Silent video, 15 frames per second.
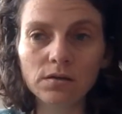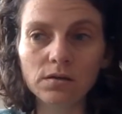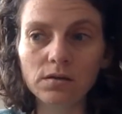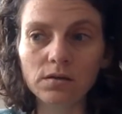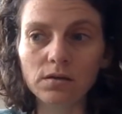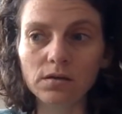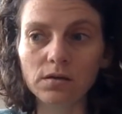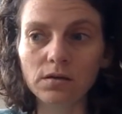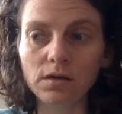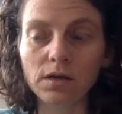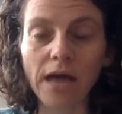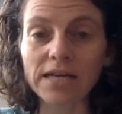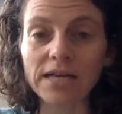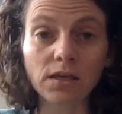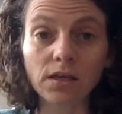uh,
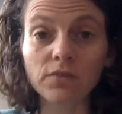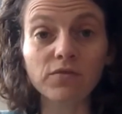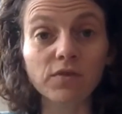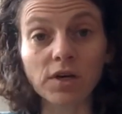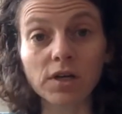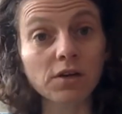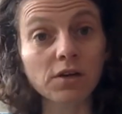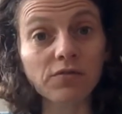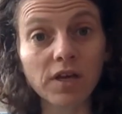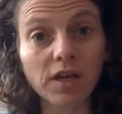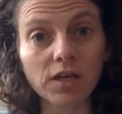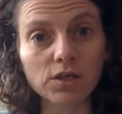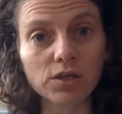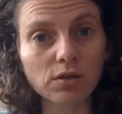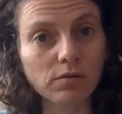asking for
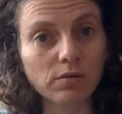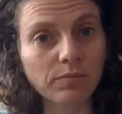clarification.